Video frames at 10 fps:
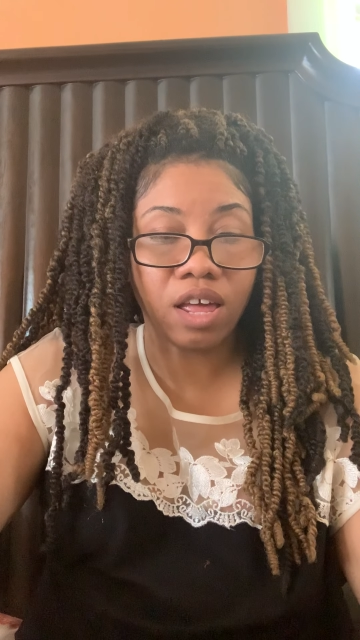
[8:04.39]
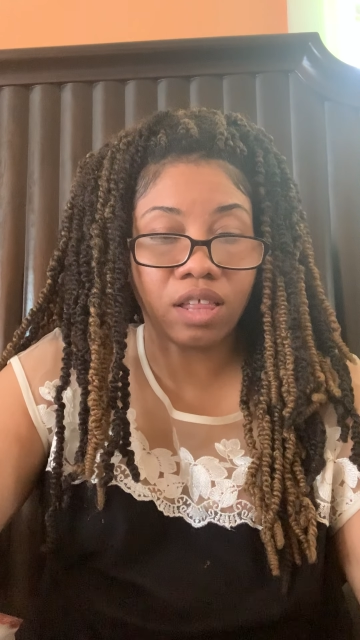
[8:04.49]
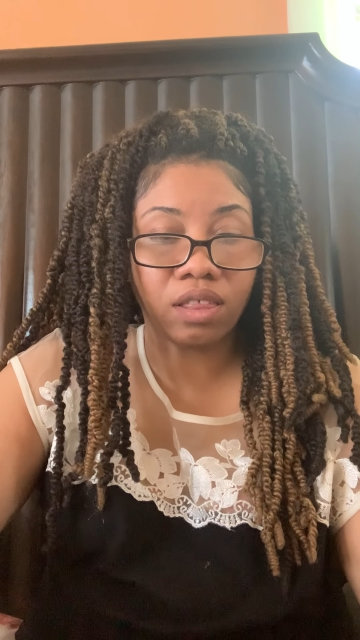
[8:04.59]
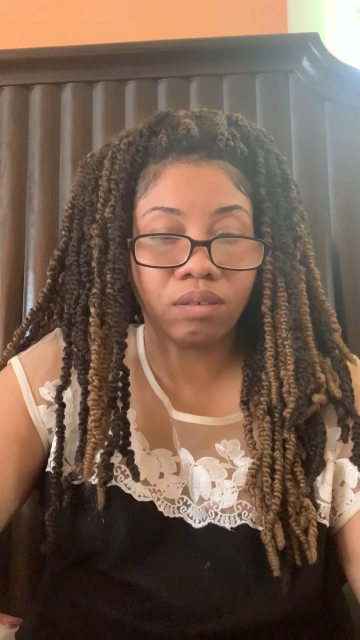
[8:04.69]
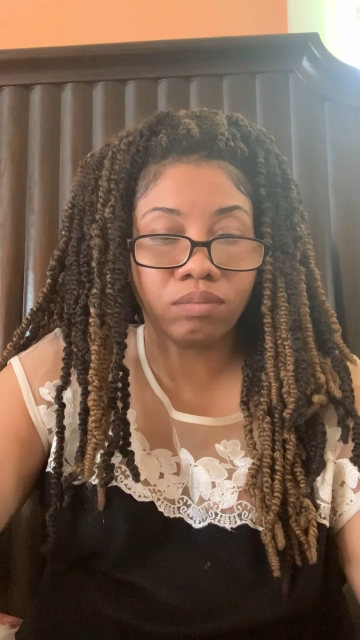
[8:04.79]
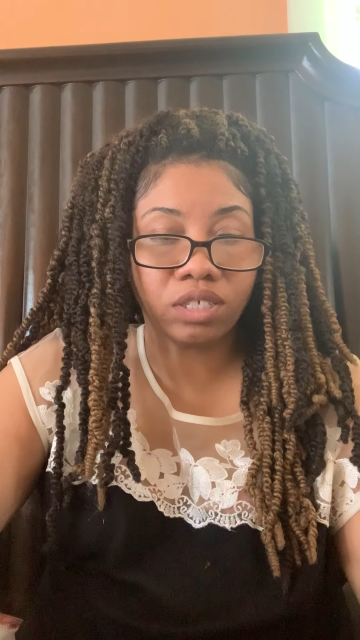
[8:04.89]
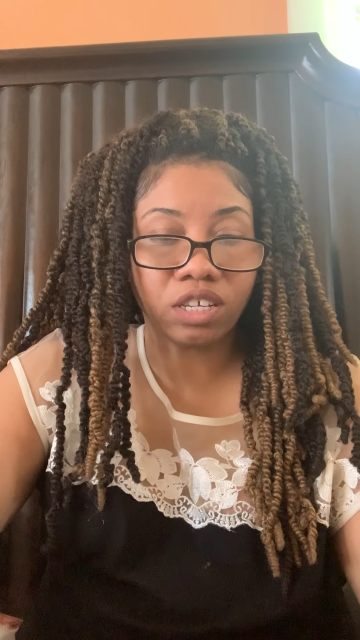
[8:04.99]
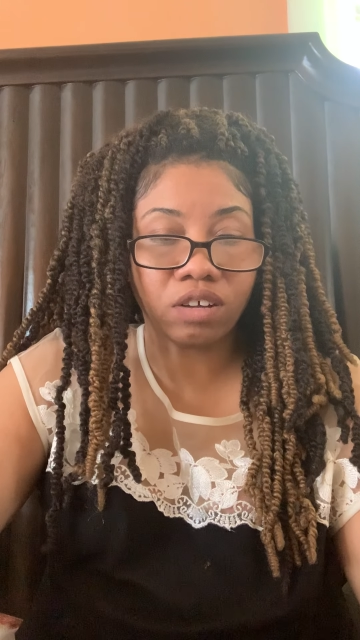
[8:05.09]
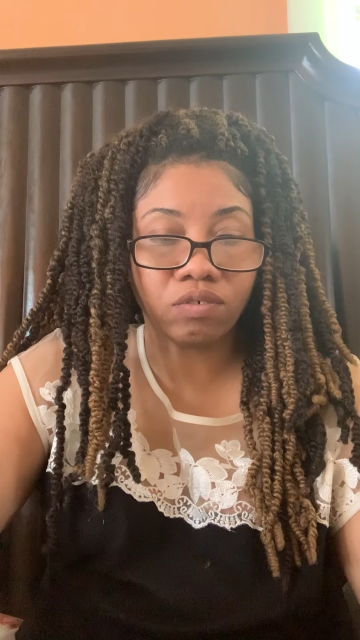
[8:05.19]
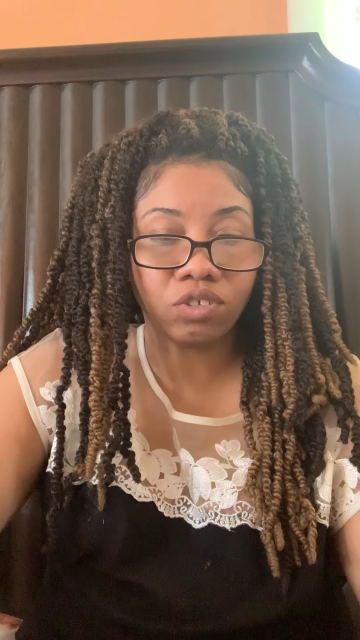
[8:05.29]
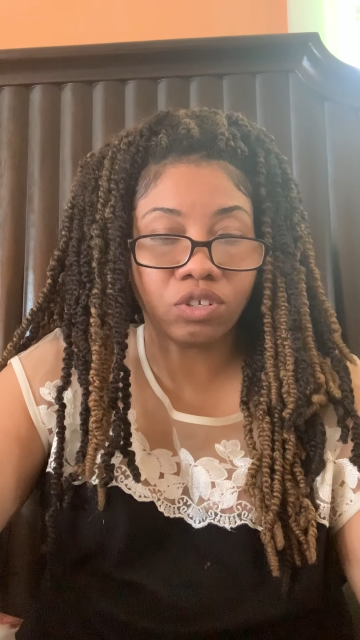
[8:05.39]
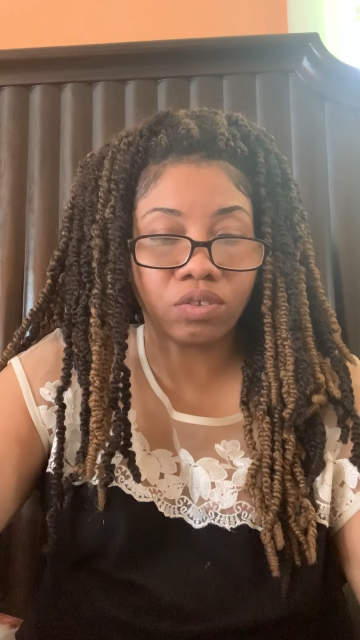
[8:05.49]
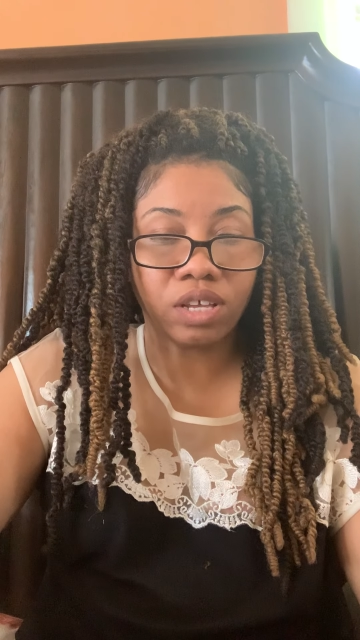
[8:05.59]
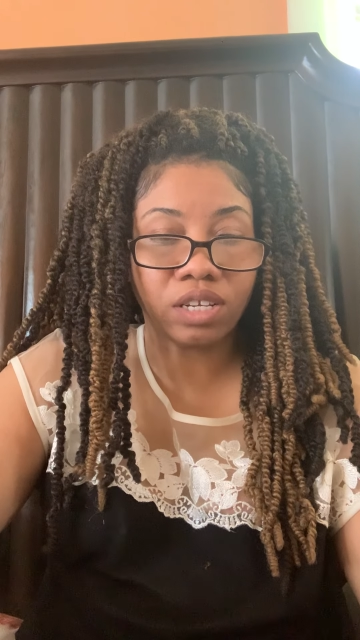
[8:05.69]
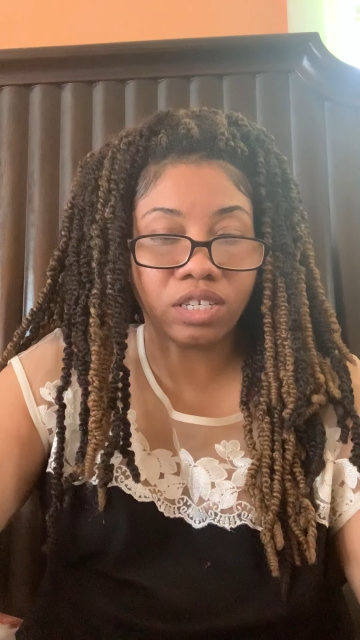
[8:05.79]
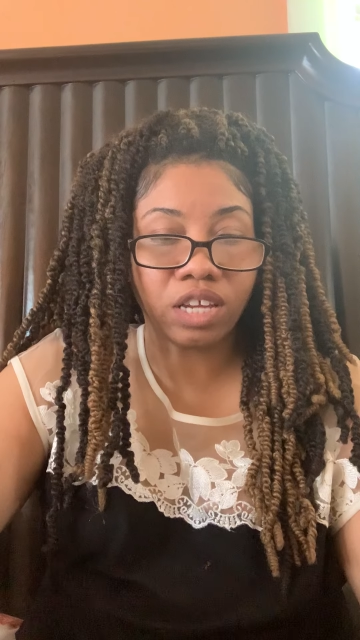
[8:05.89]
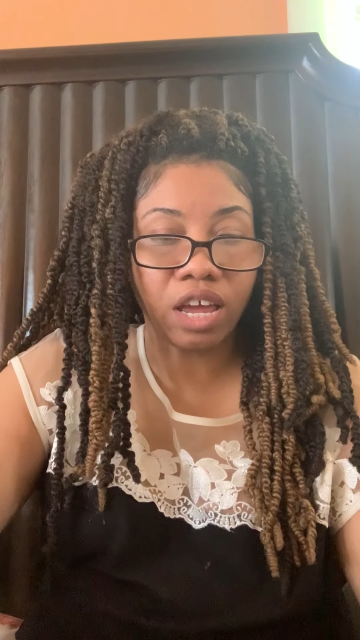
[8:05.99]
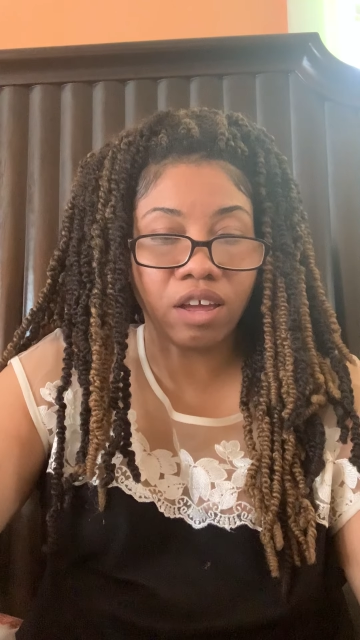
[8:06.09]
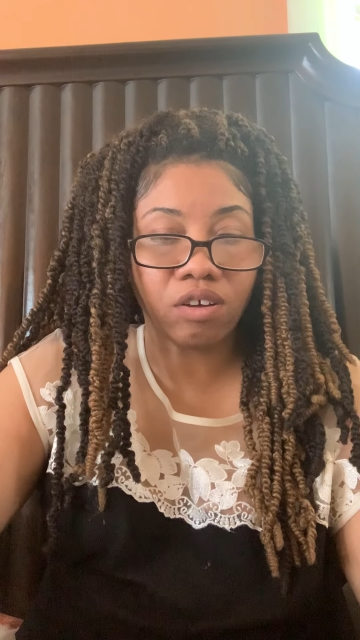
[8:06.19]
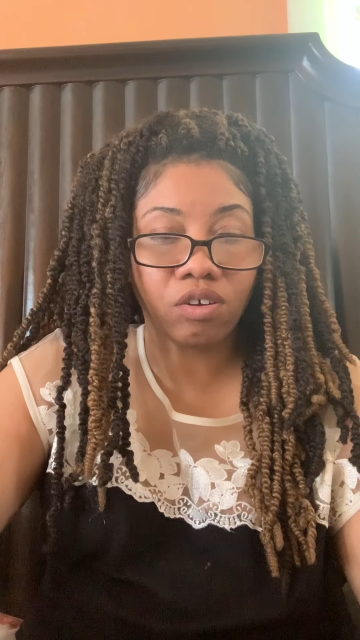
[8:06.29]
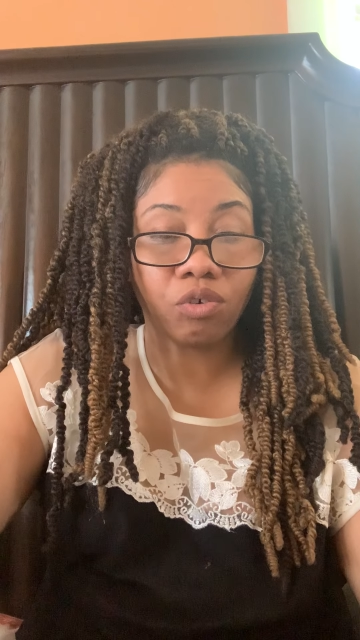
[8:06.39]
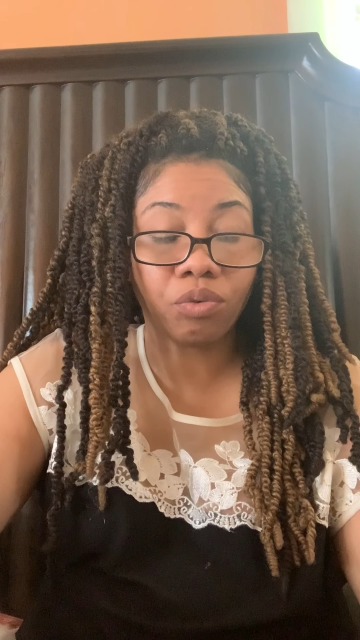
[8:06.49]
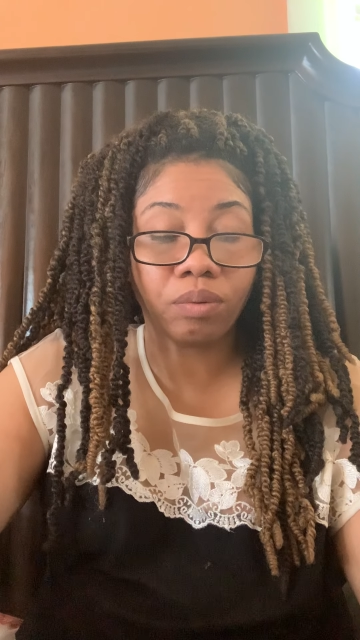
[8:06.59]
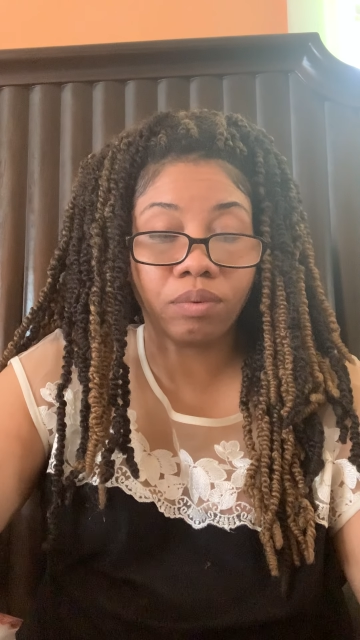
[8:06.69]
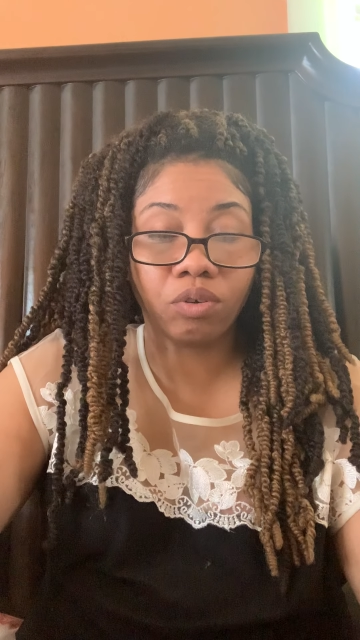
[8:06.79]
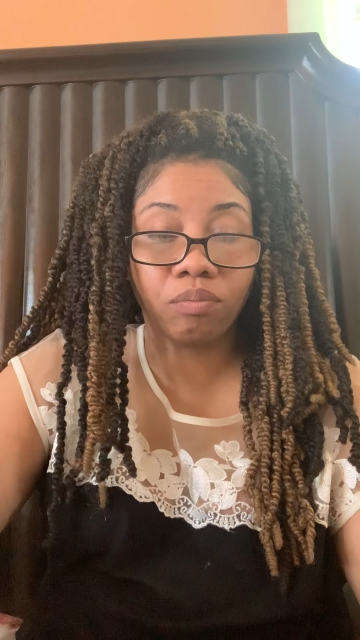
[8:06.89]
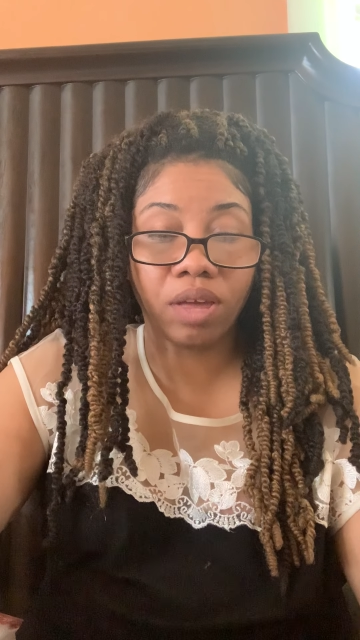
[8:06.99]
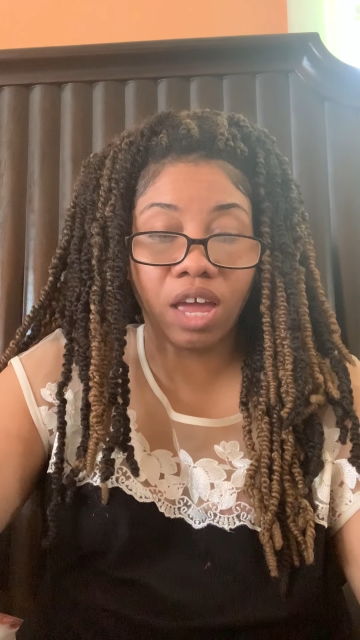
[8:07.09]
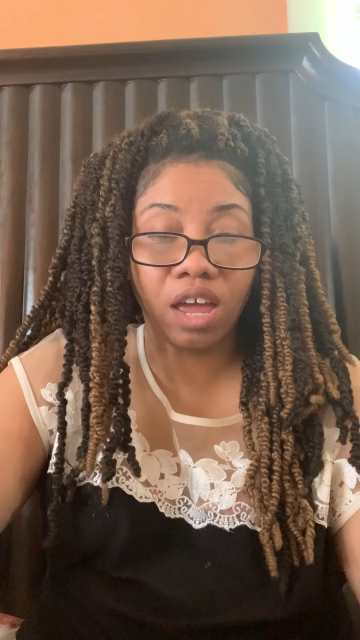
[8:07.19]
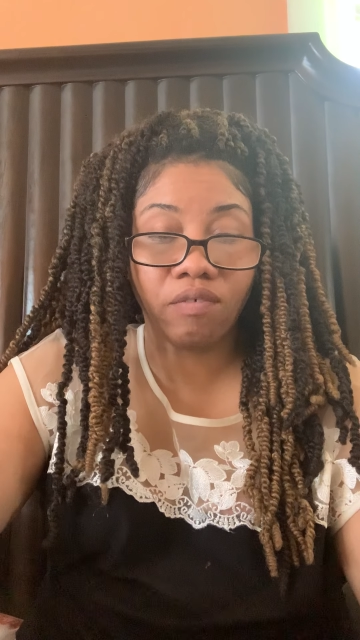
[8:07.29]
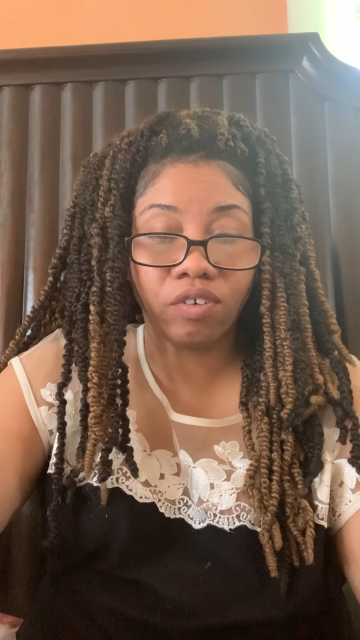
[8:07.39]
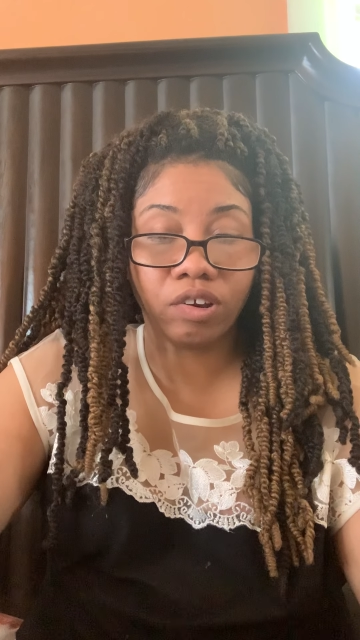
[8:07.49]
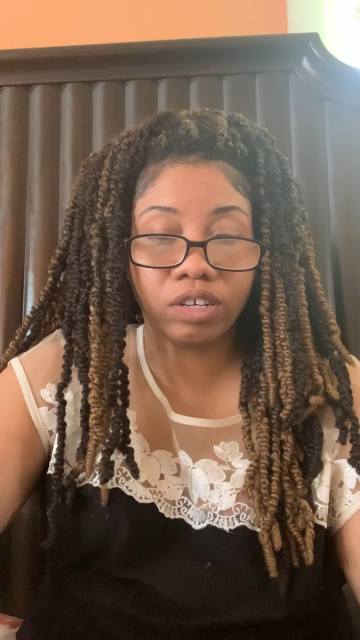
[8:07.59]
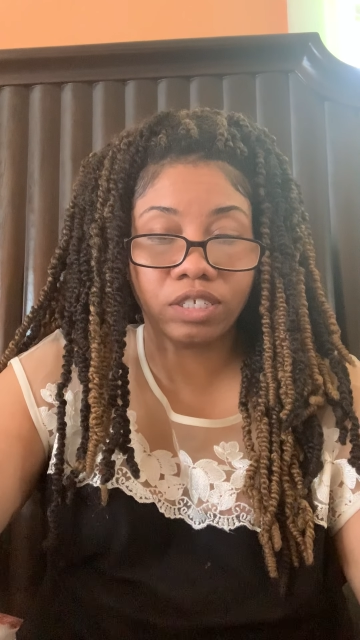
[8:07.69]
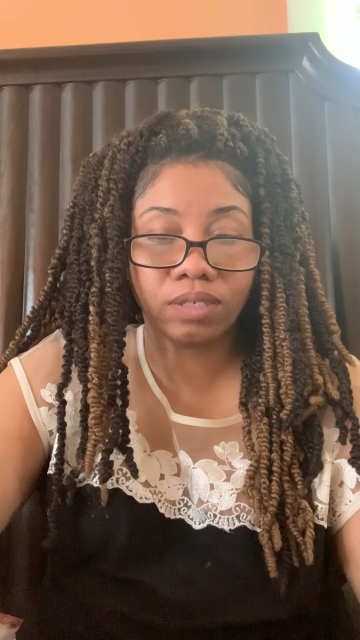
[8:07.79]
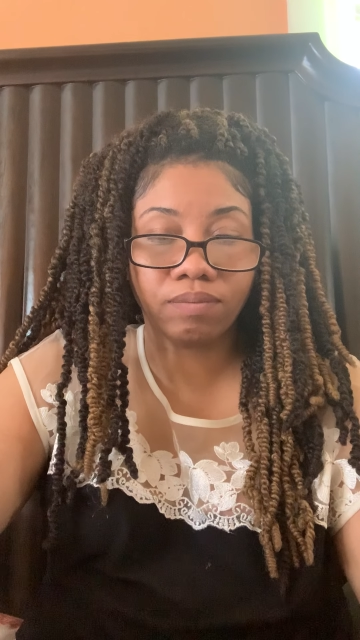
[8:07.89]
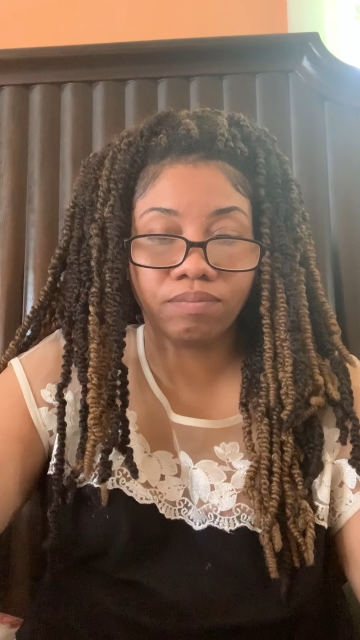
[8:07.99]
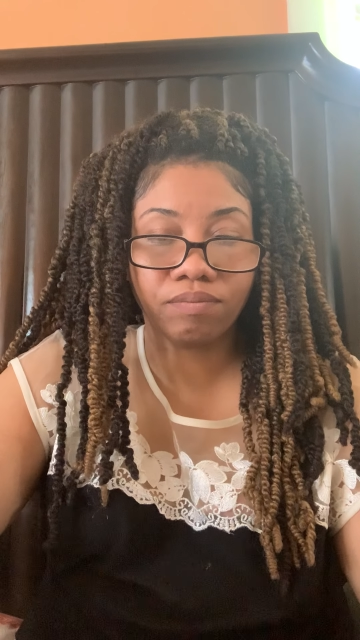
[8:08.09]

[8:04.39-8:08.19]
and themselves, so they take criminal behaviors.